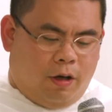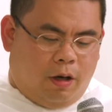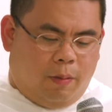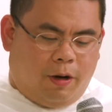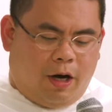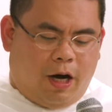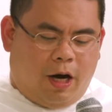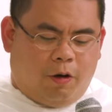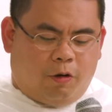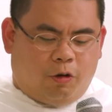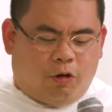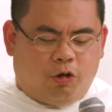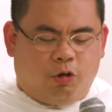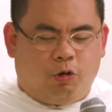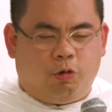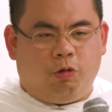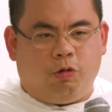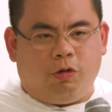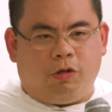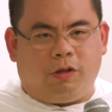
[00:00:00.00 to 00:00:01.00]
about how to
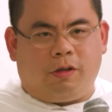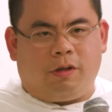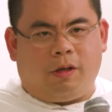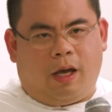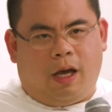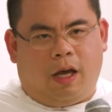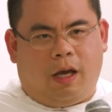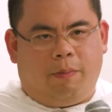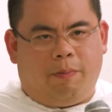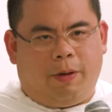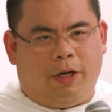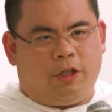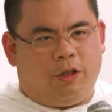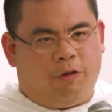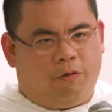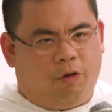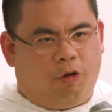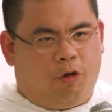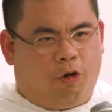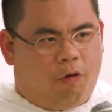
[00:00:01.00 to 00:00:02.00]
choose a better
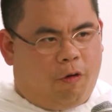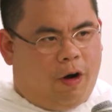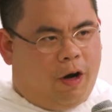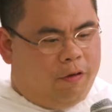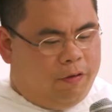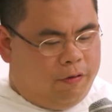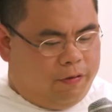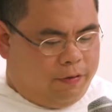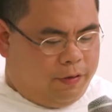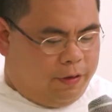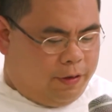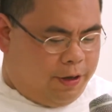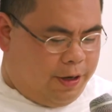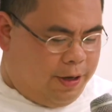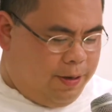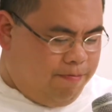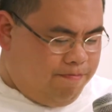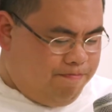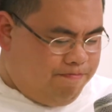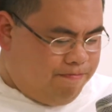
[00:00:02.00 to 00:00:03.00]
photograph, okay?